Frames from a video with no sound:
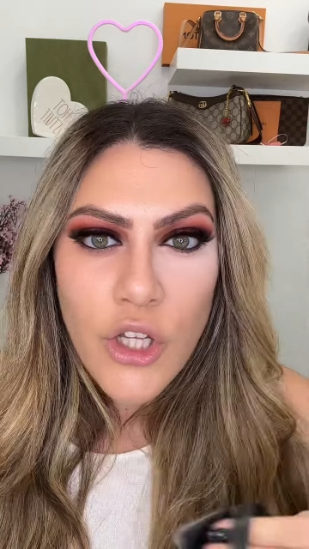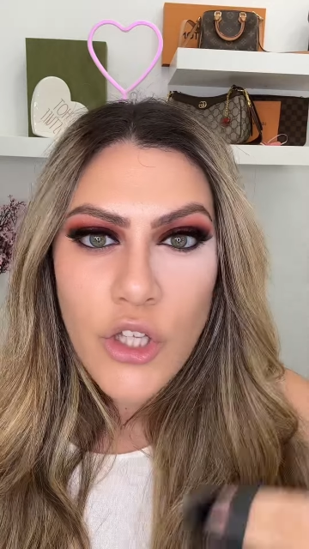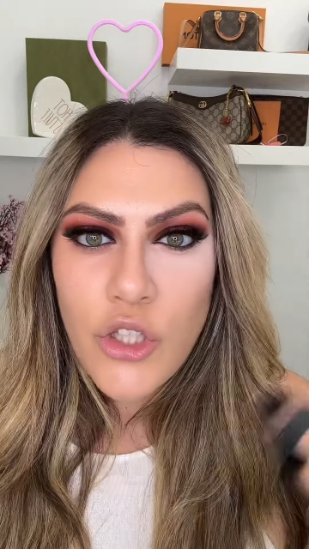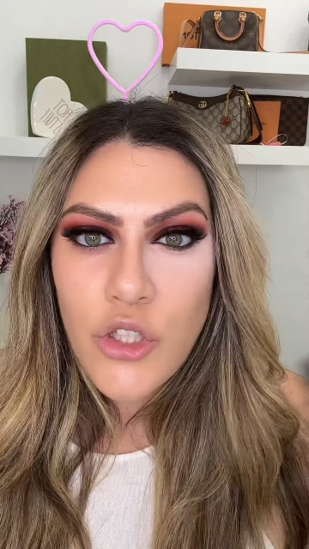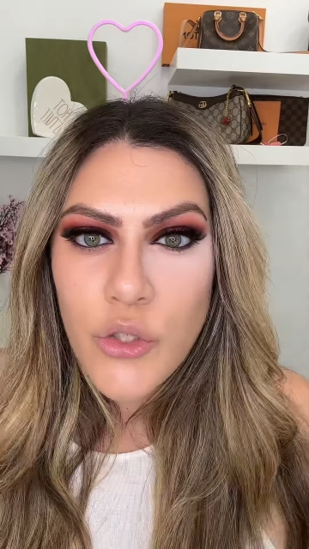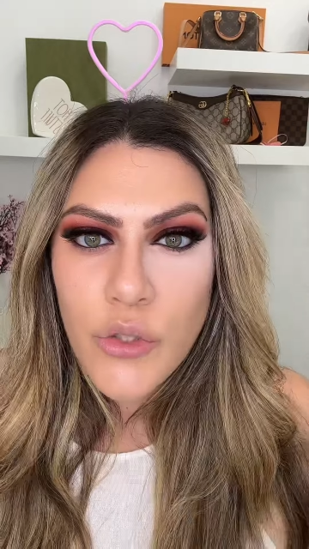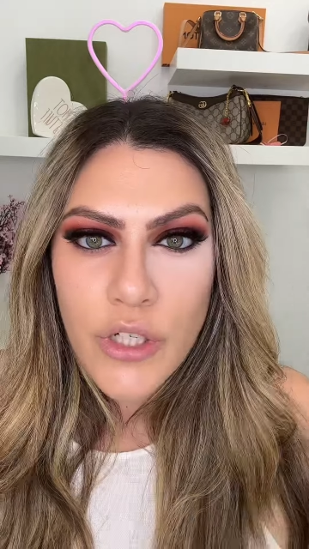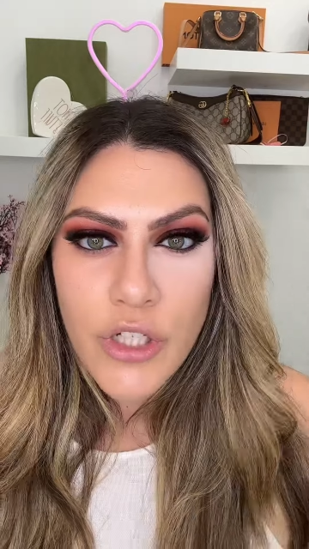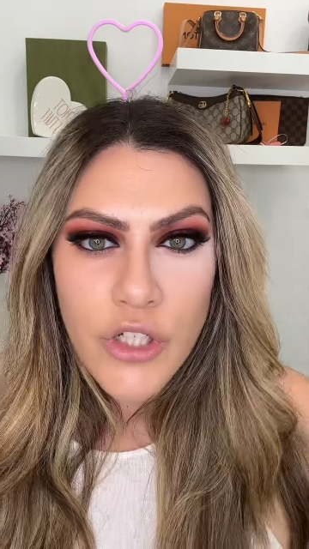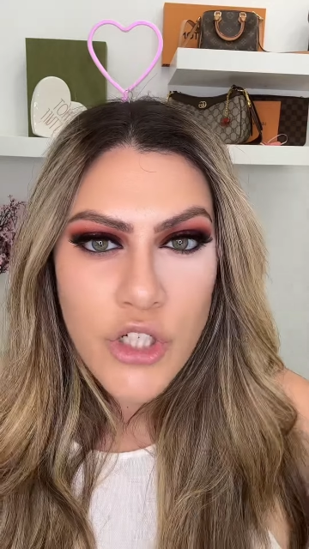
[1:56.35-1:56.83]

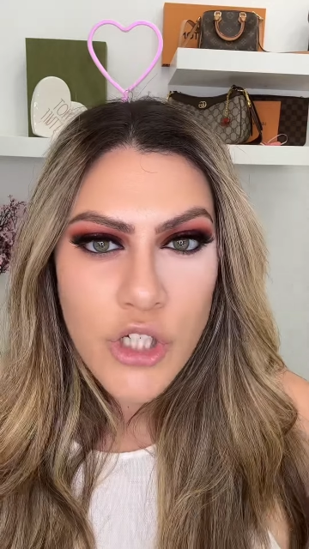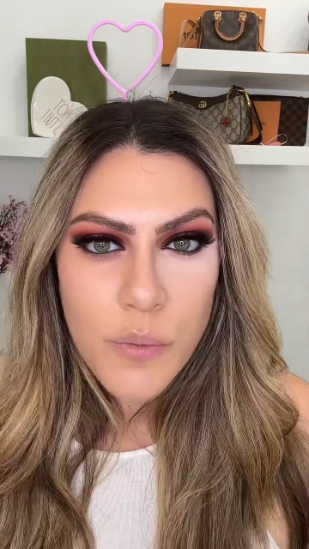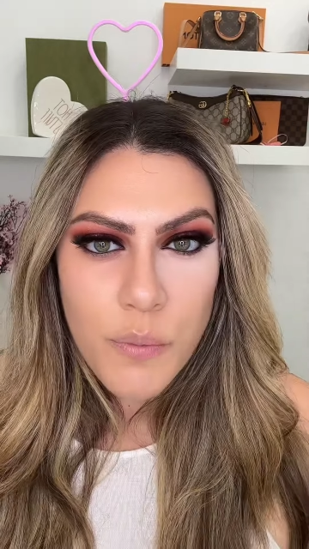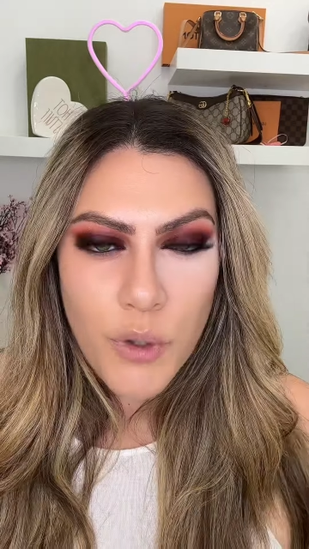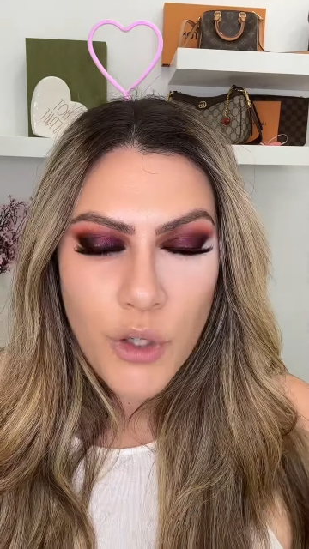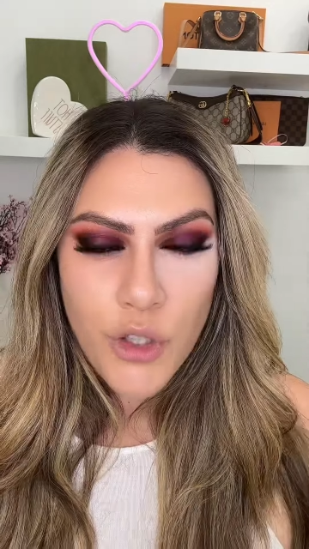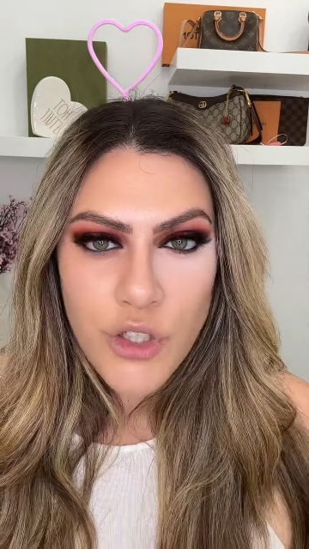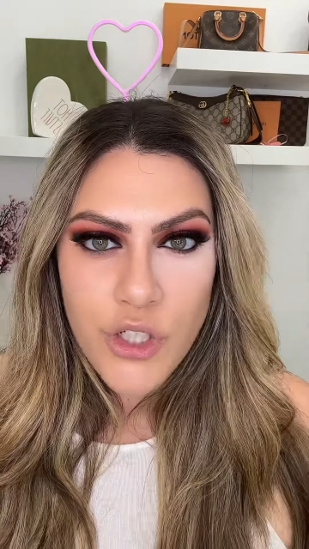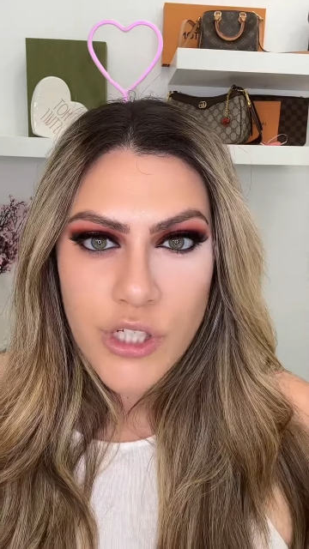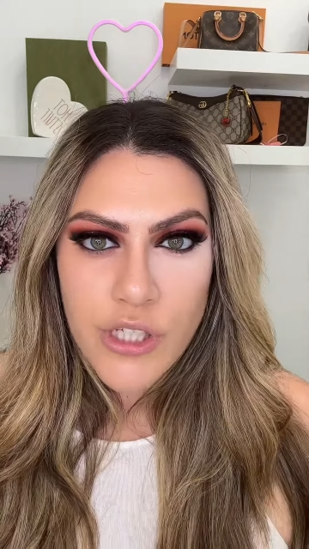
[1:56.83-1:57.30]
you can just
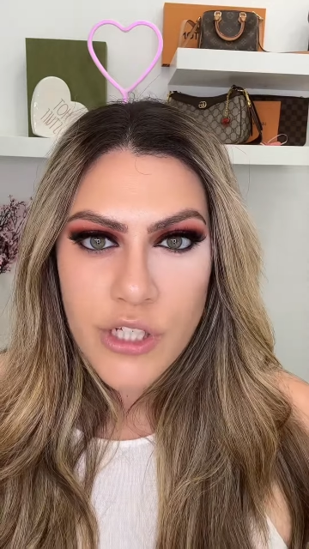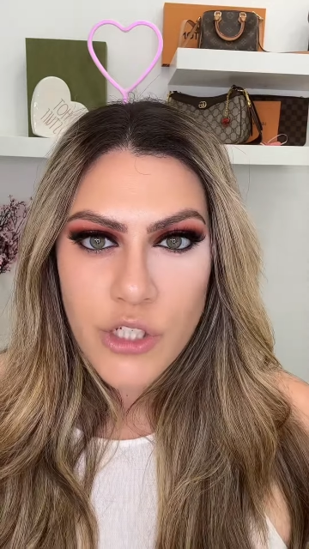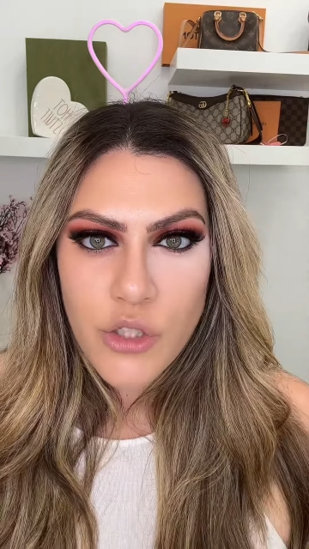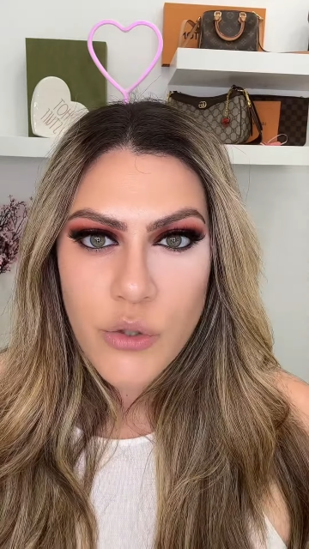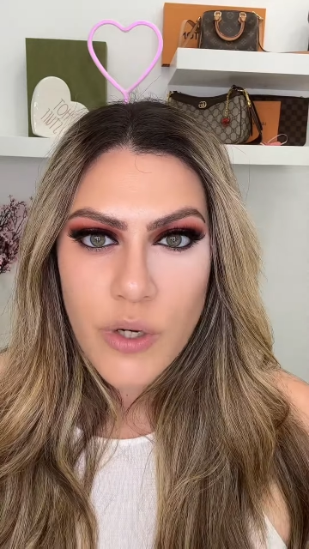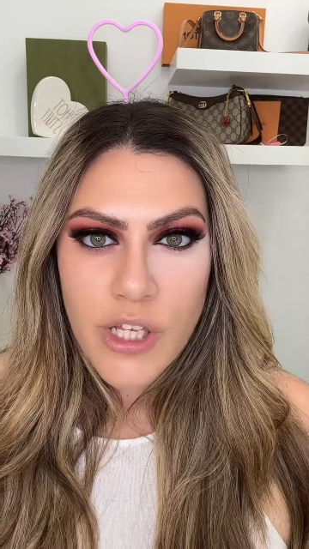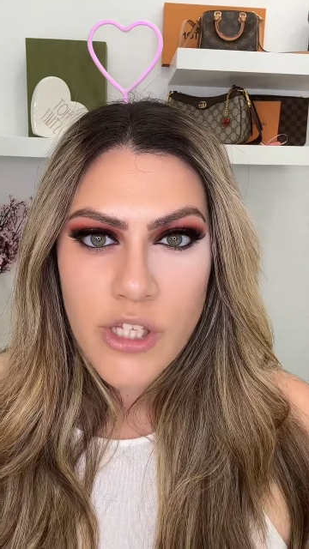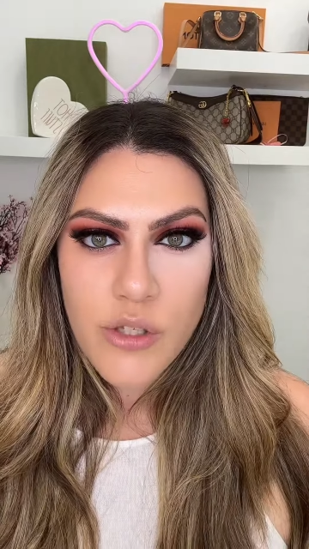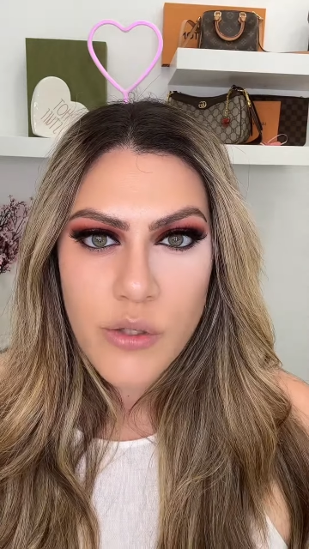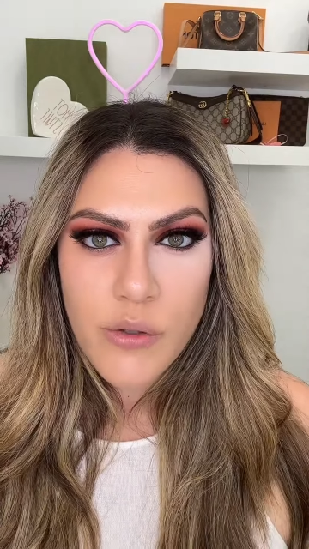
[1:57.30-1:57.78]
purchase a
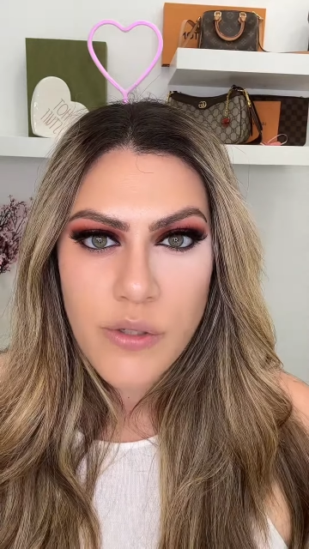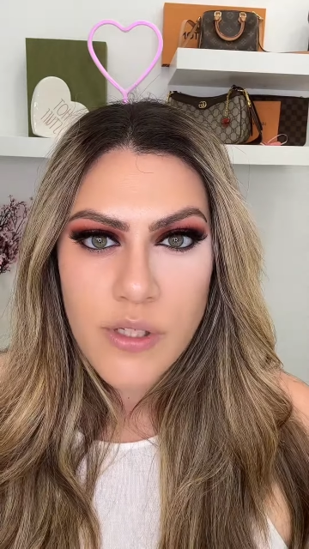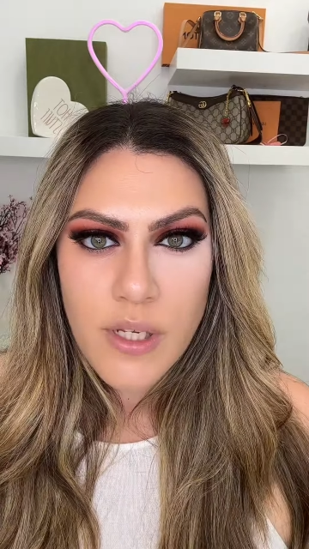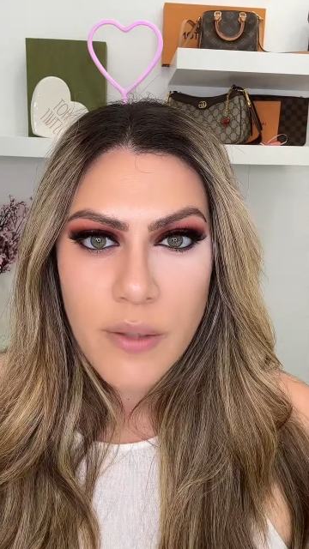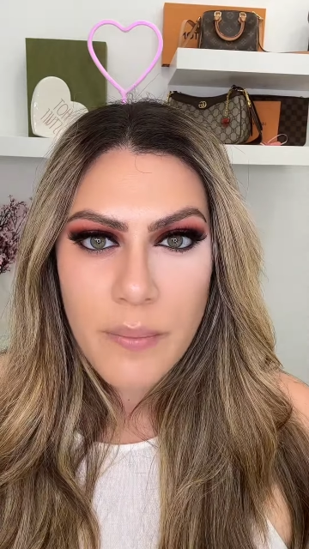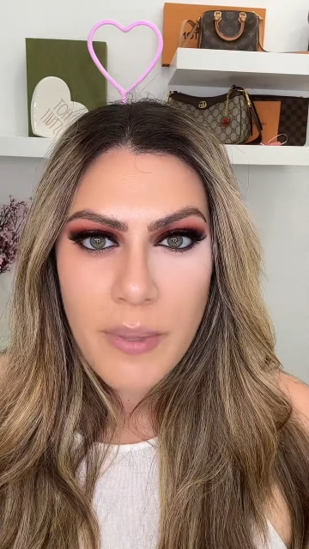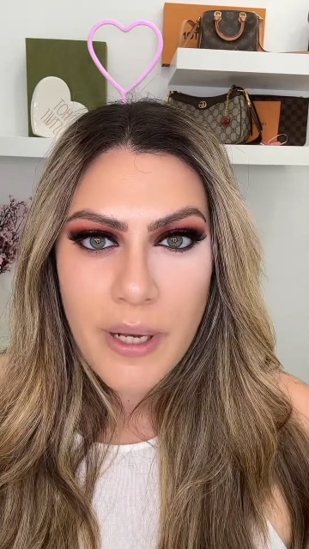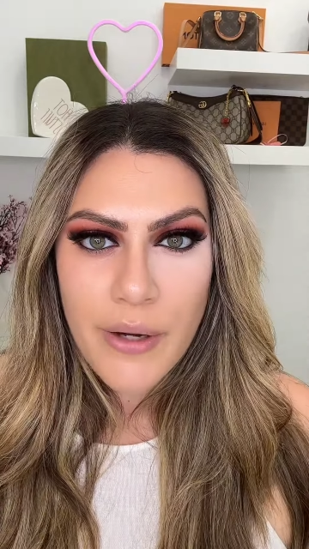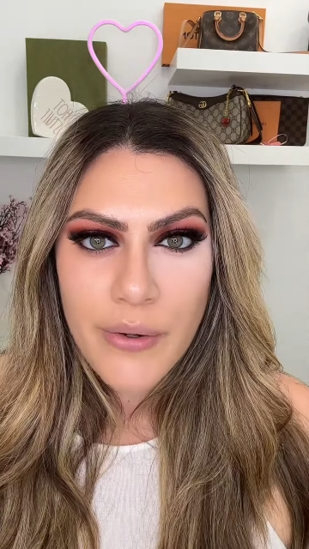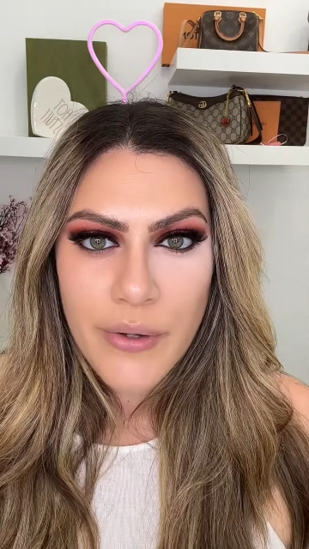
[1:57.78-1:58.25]

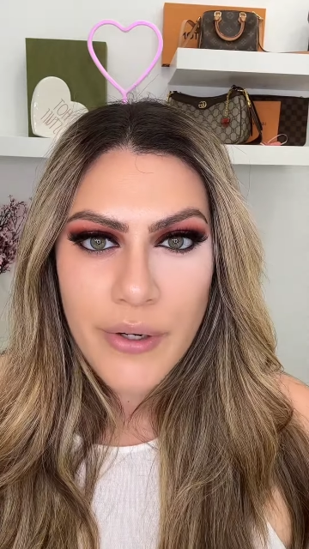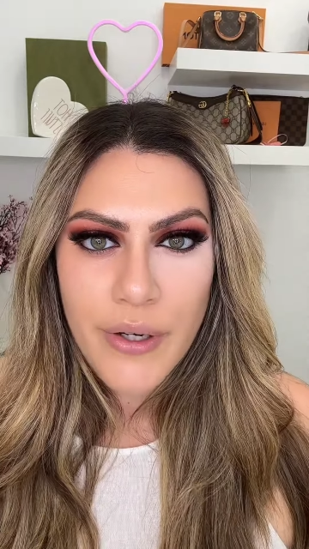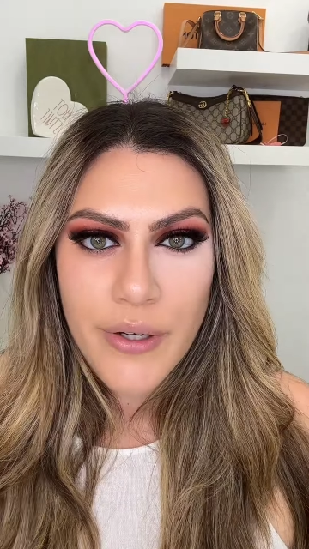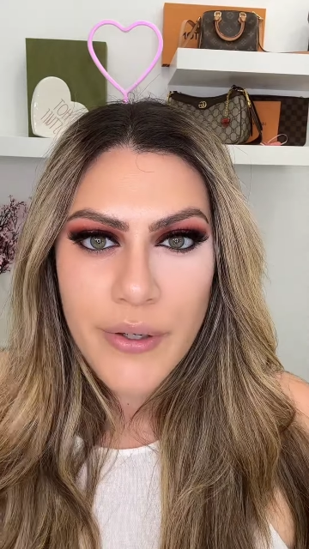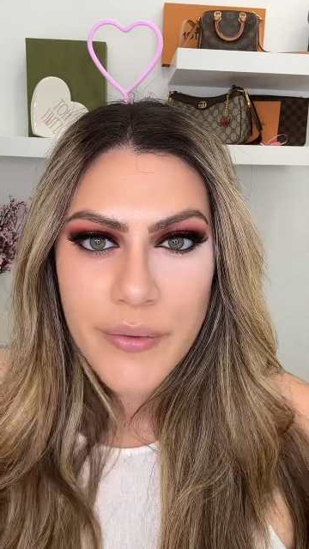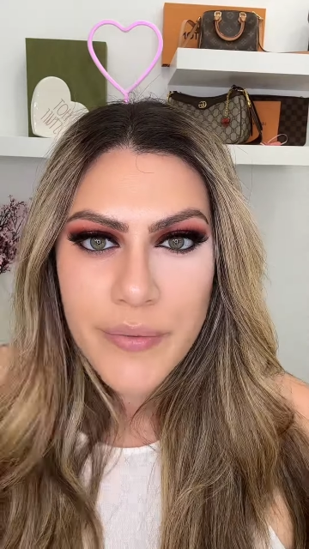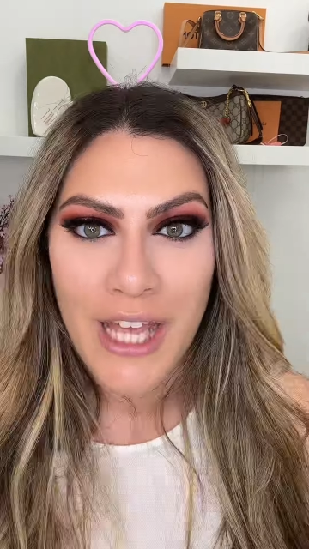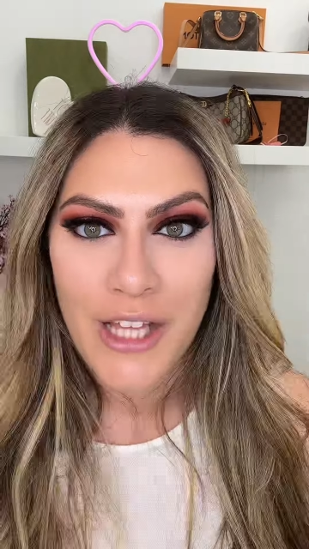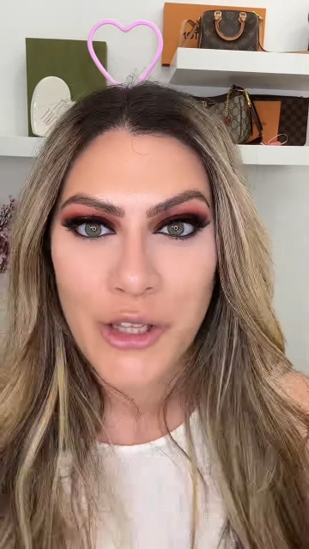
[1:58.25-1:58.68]
translucent powder.